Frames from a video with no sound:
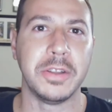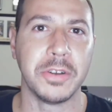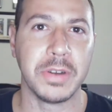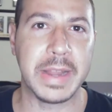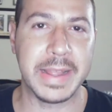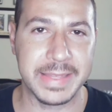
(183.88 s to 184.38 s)
and
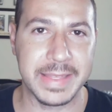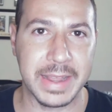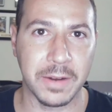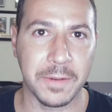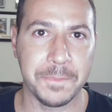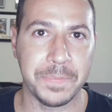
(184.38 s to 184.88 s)
you're in
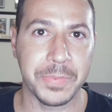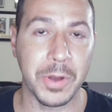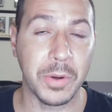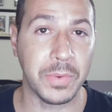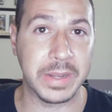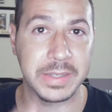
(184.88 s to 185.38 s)
there
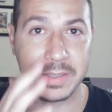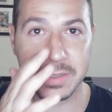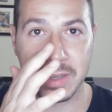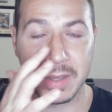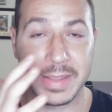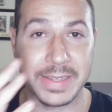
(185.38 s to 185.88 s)
always
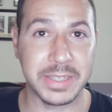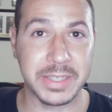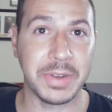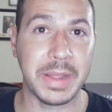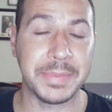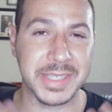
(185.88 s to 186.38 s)
and they
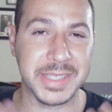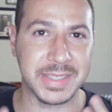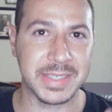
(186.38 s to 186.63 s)
see your name.